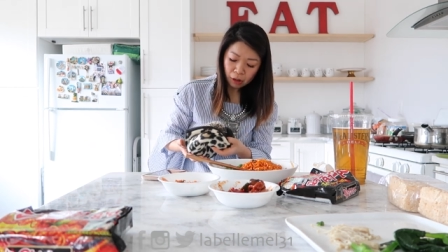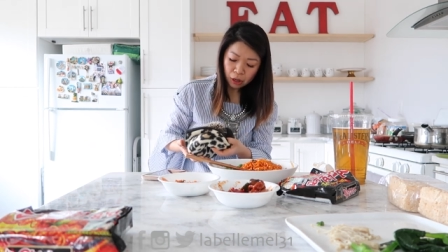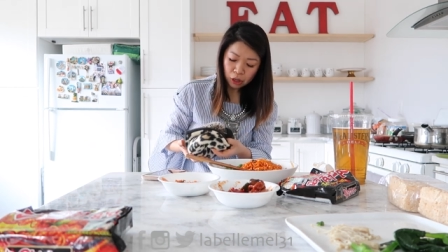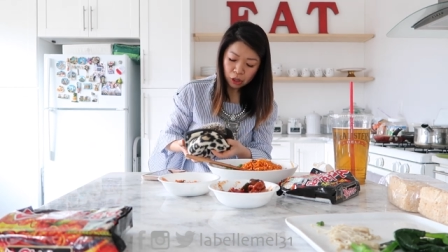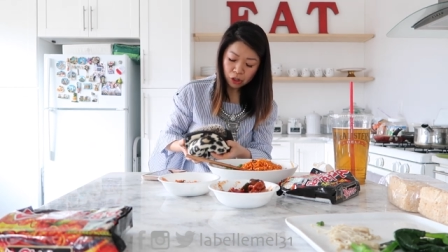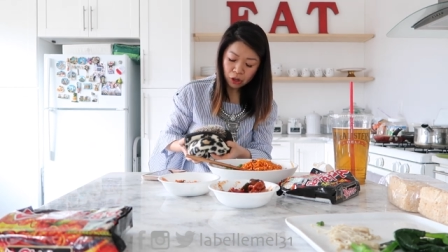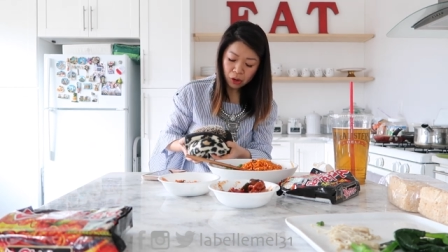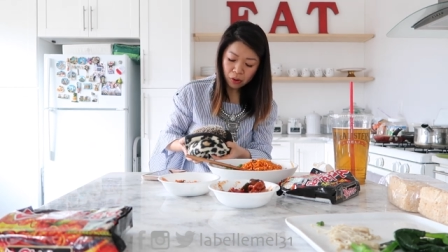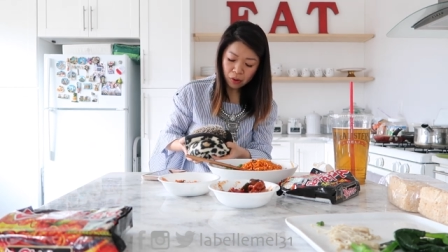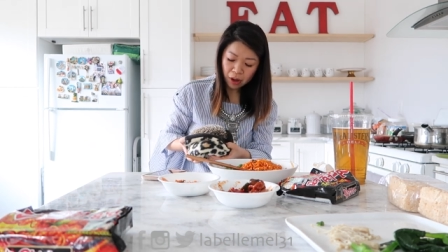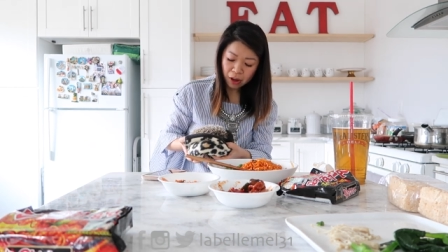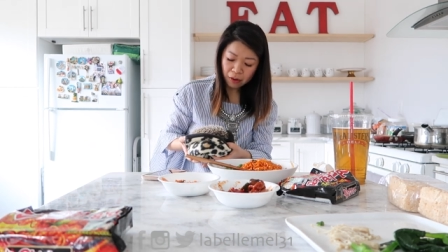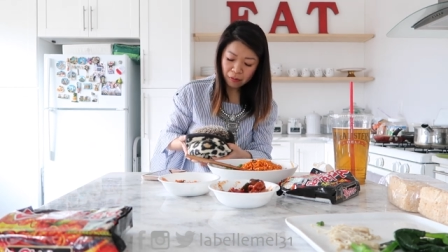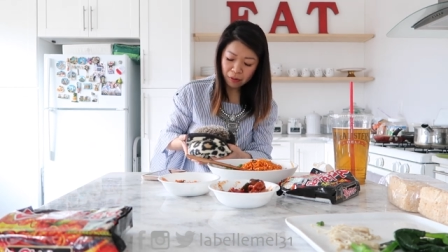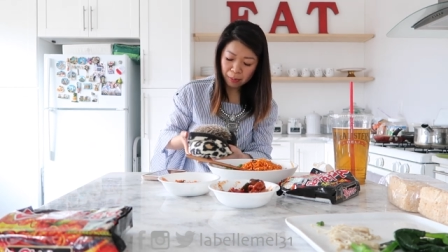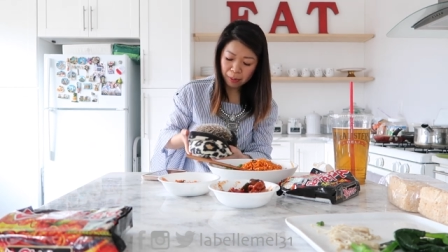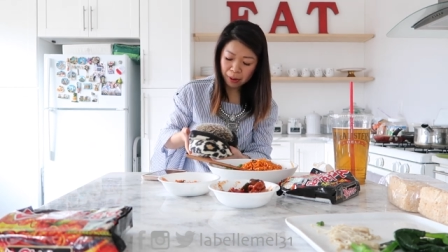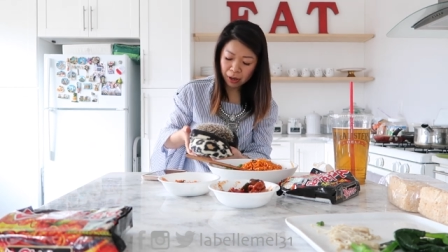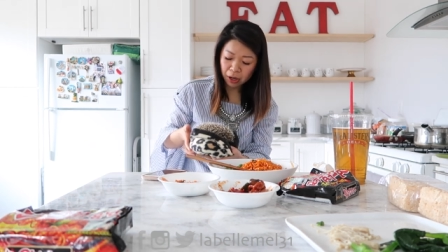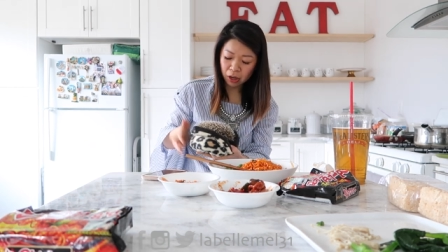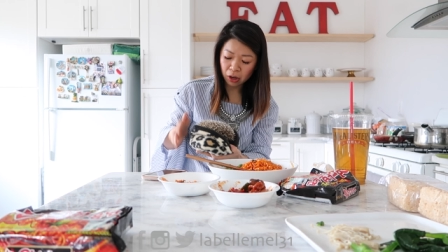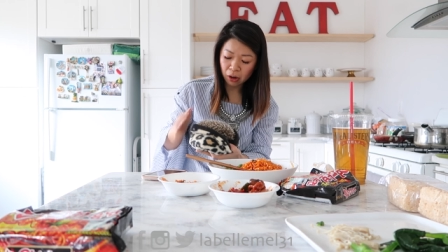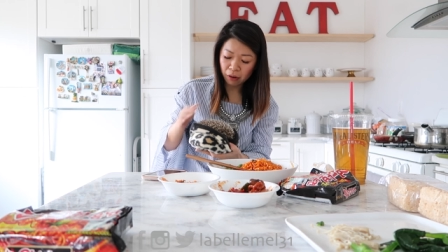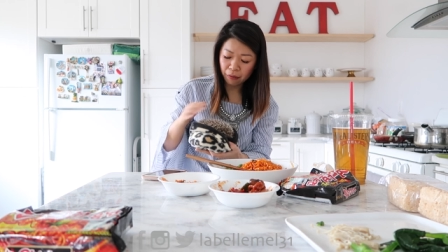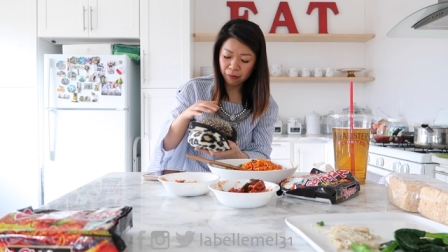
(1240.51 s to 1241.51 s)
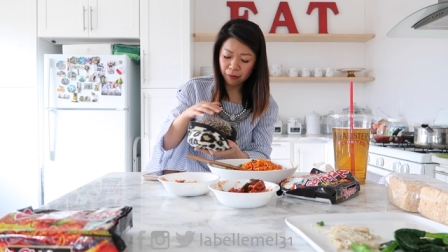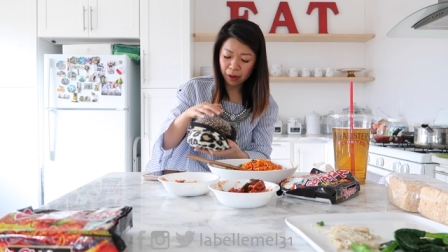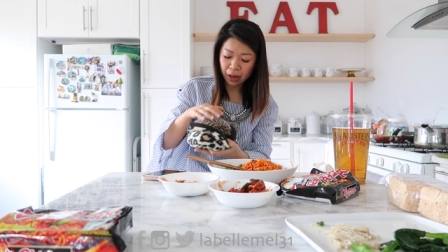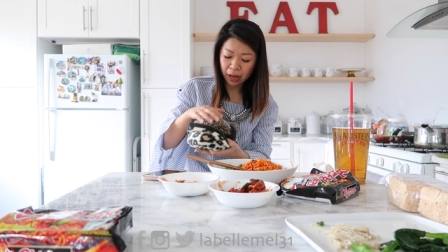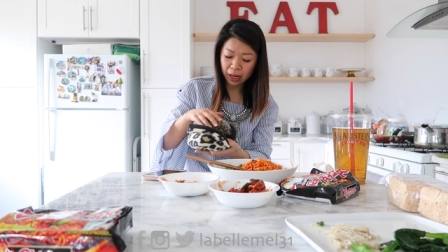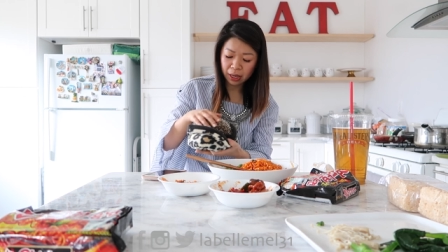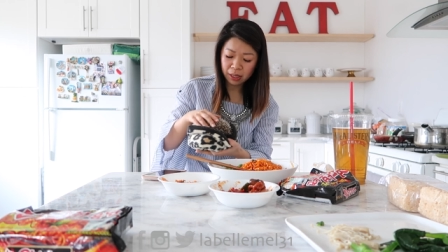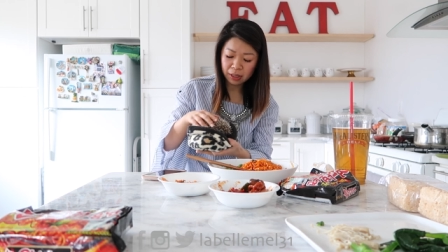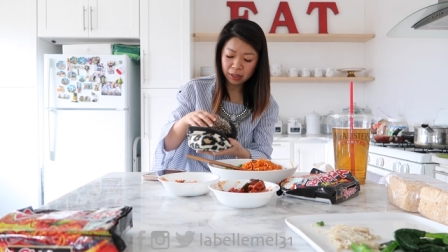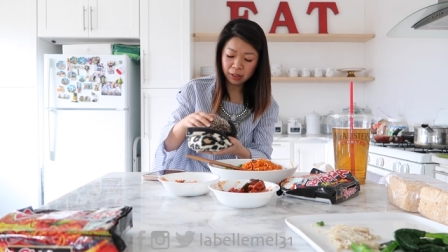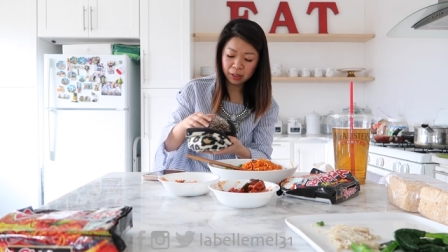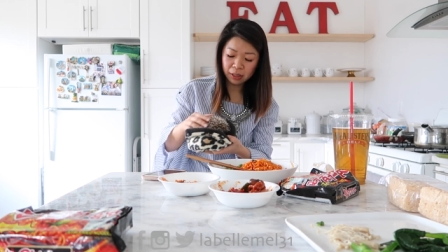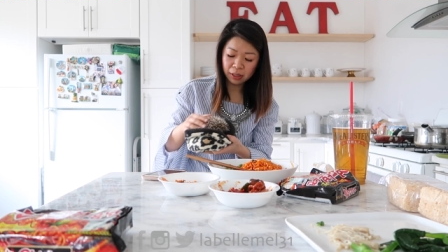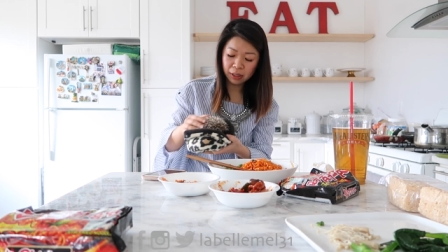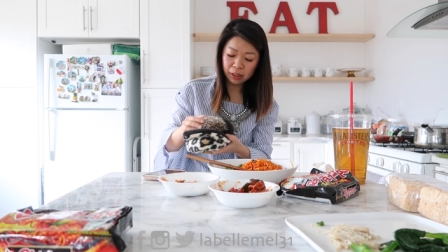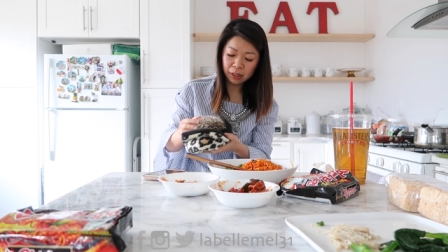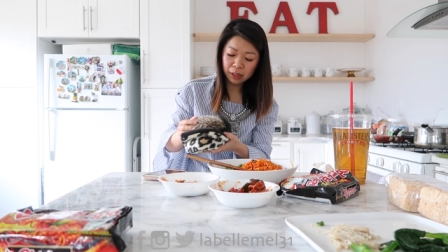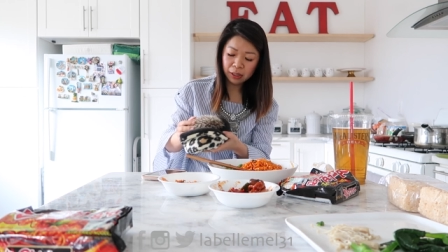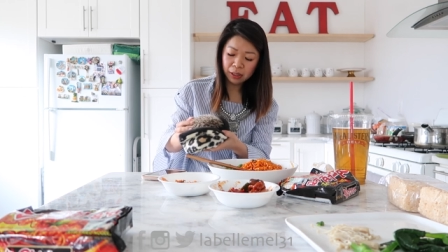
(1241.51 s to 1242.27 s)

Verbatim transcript: show everybody your face.